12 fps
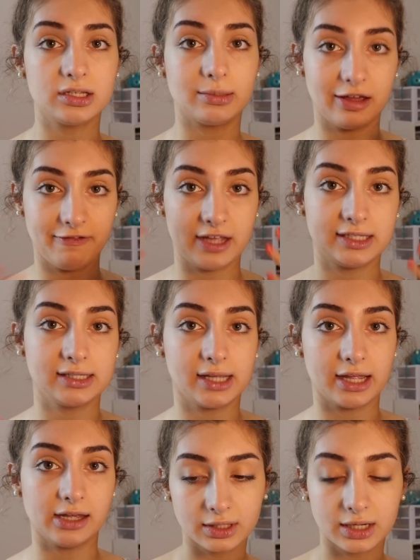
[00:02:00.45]
So my face is
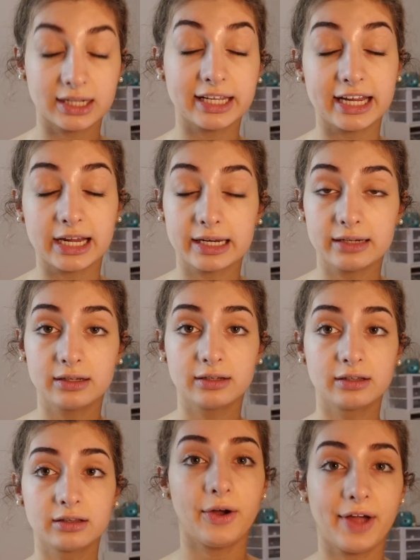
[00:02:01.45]
like clean.
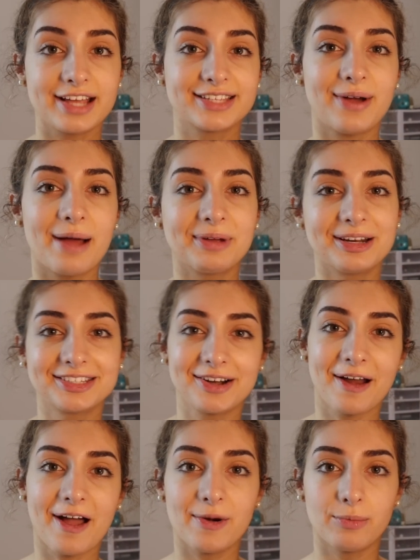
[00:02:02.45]
Okay, so I'm gonna
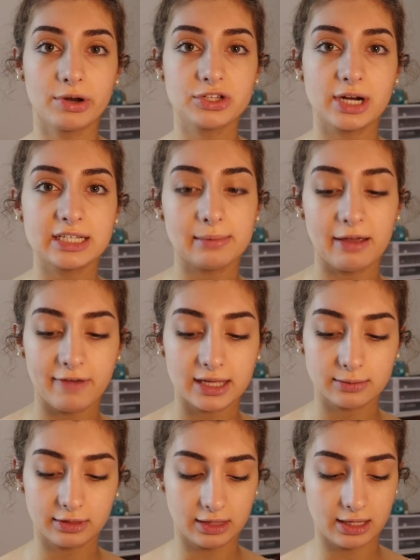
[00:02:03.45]
start out moisturizing my
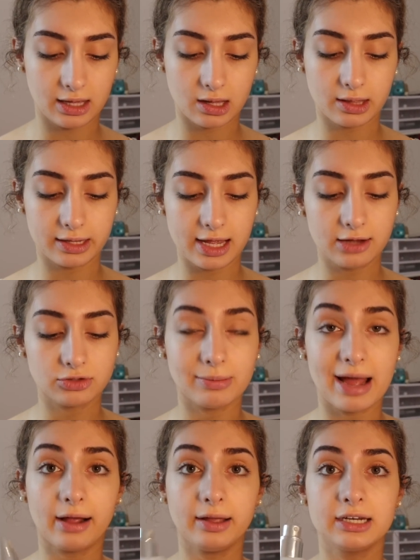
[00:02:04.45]
face with the Clinique
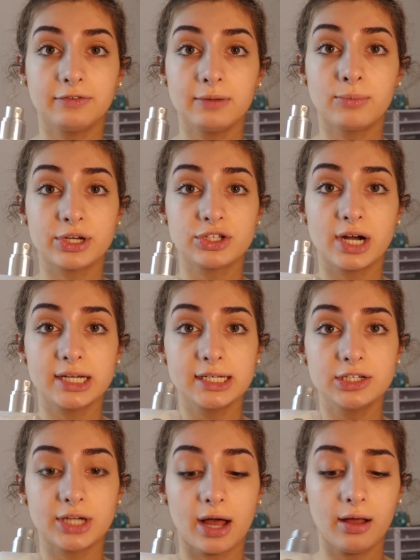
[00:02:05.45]
Dramatically Different
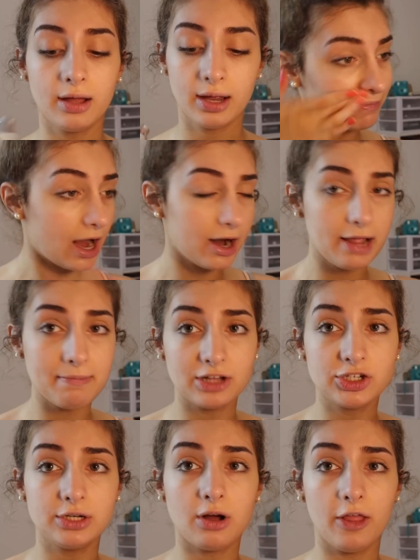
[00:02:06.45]
Moisturizing Gel. I already
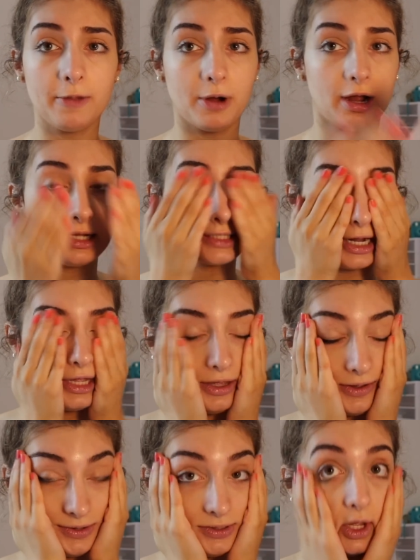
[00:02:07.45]
mentioned all the products that I
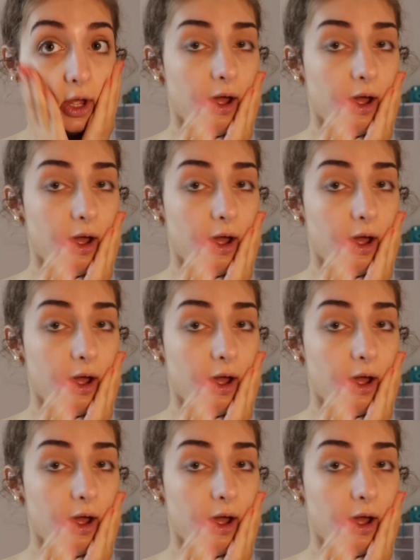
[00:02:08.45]
use